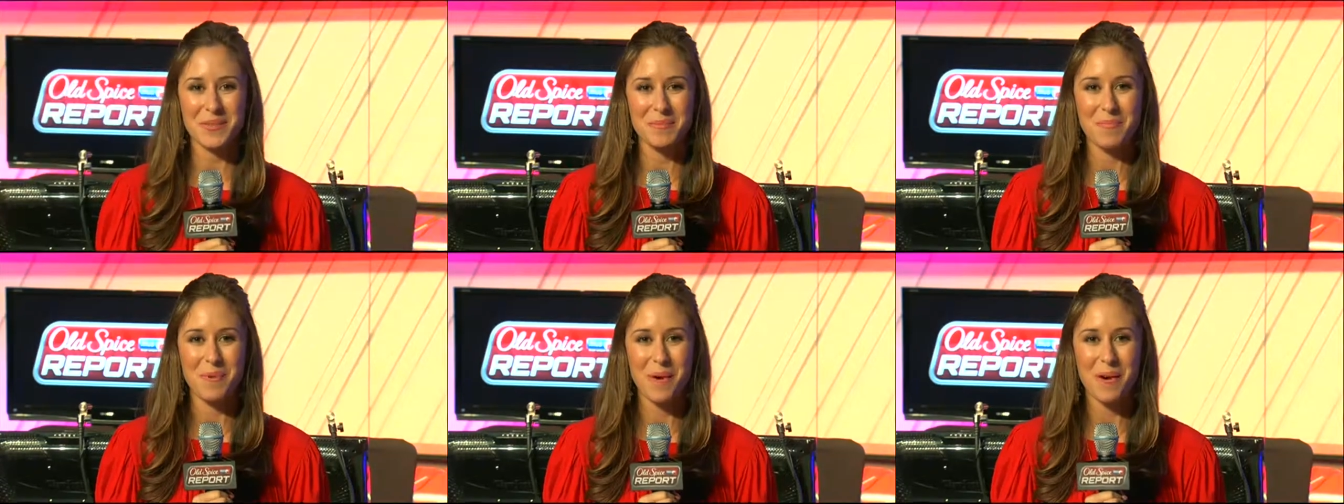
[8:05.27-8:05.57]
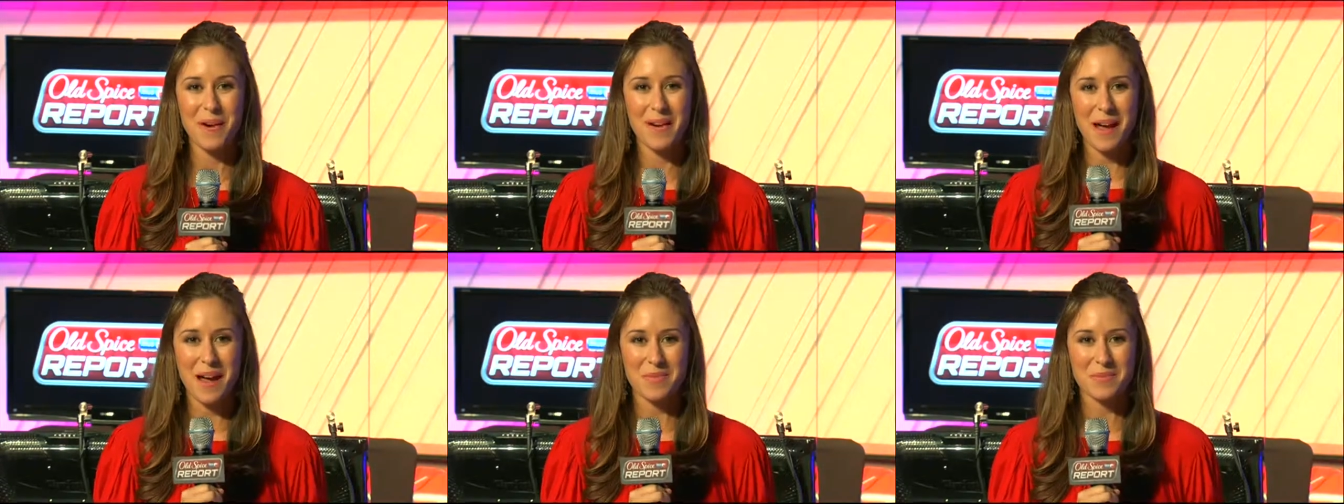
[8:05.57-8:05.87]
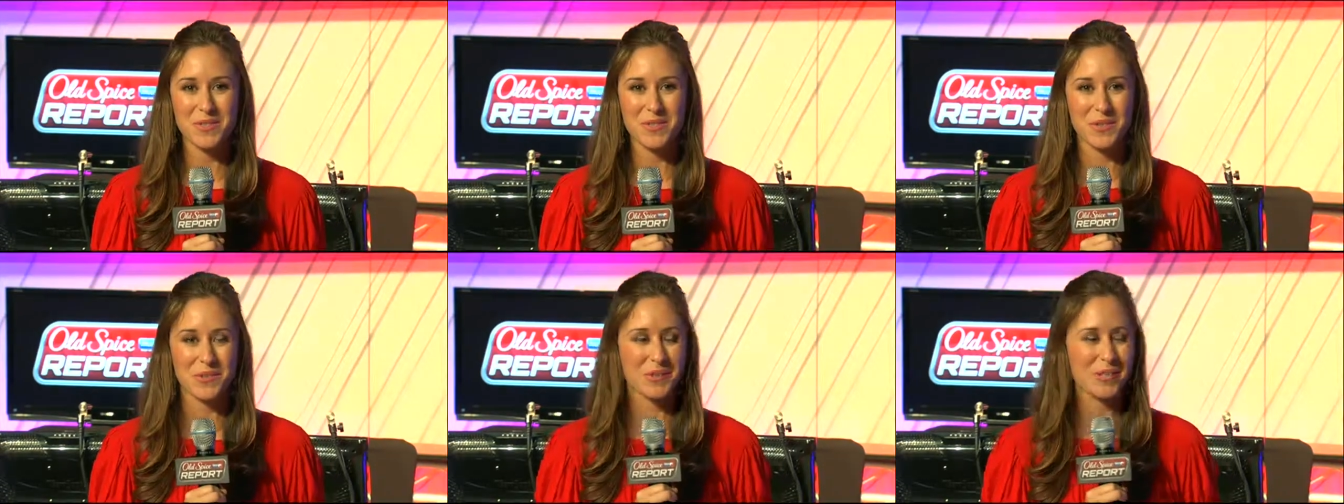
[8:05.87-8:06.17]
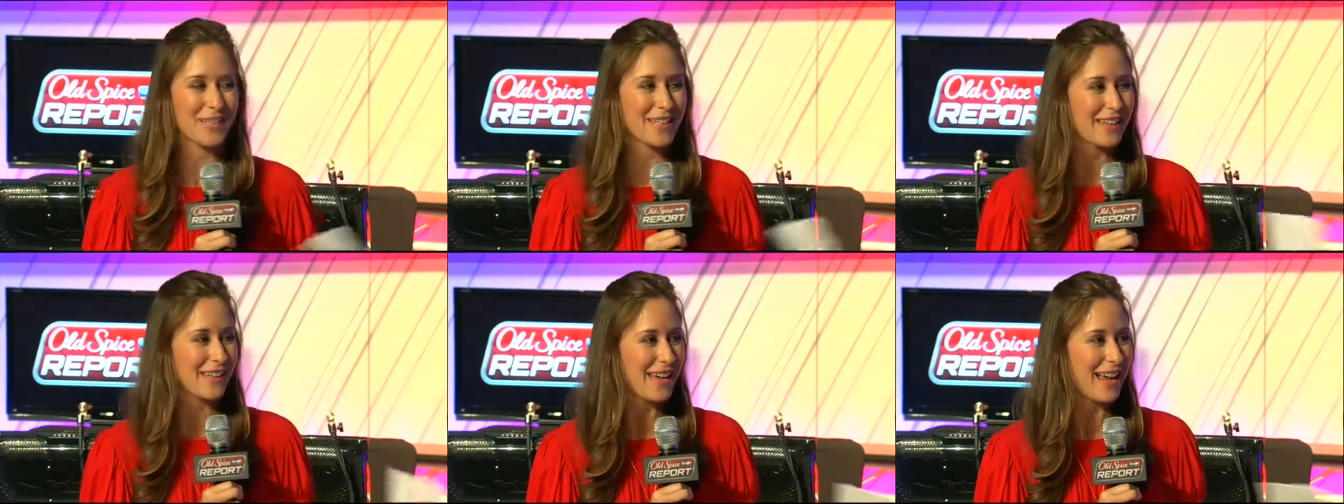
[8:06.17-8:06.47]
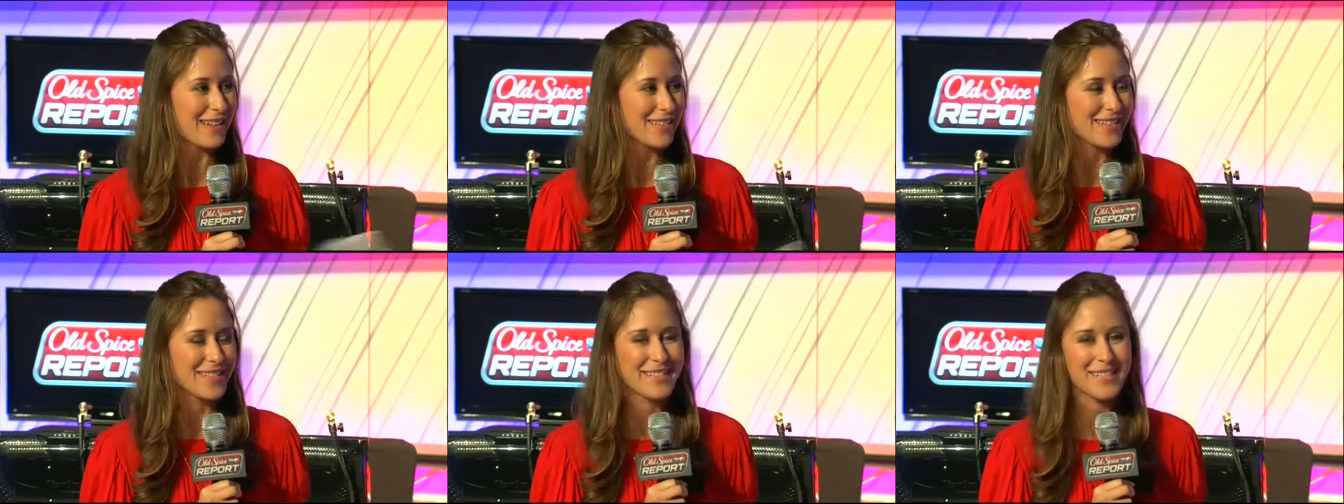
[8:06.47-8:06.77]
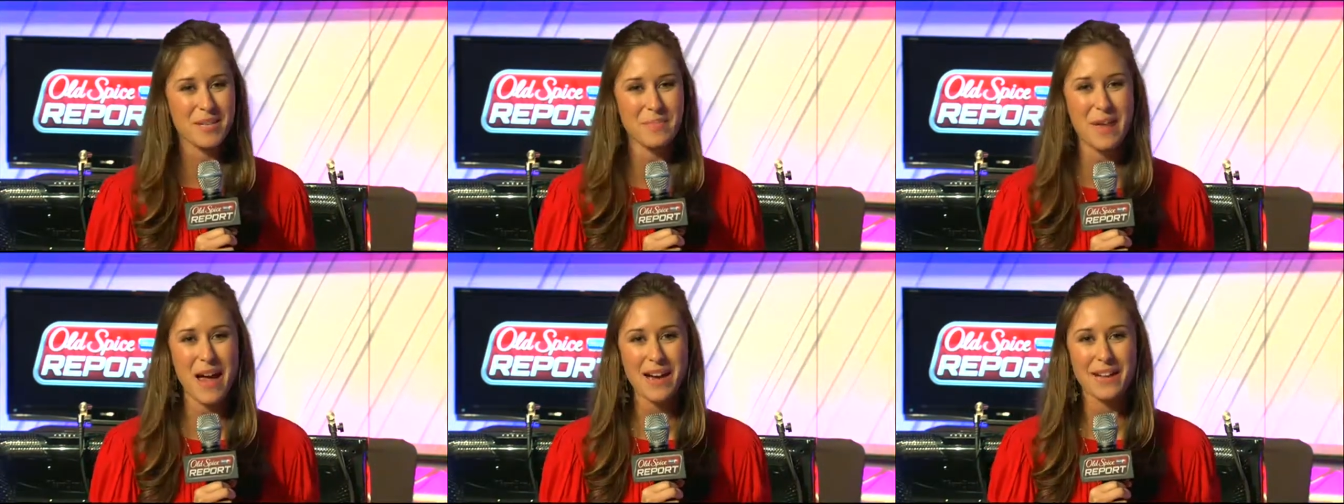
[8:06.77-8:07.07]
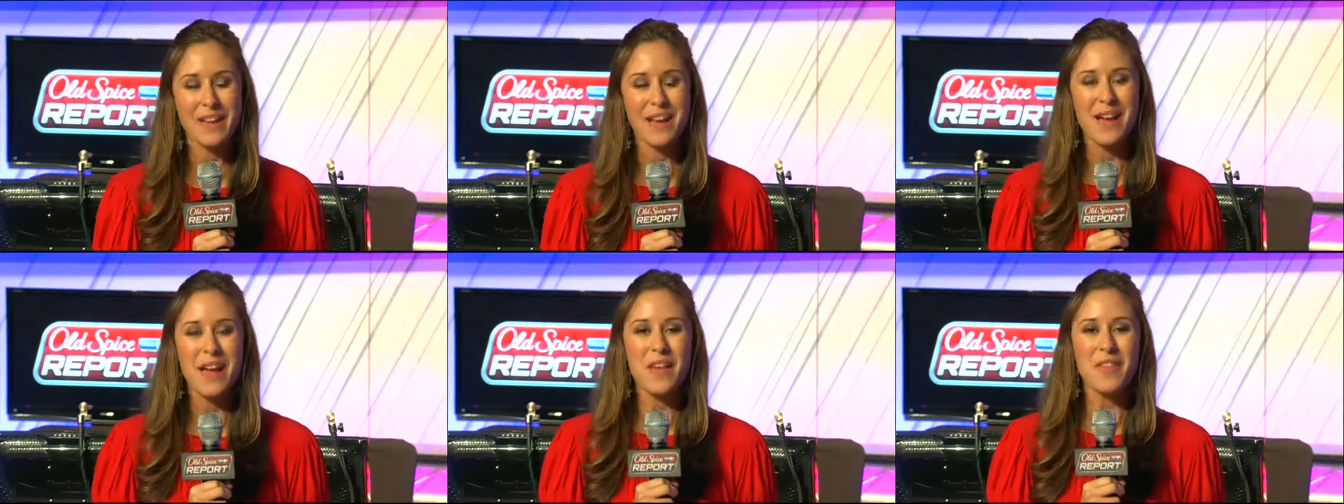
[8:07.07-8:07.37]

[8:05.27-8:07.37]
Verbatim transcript: Report. I'm Julie. That's DMAC.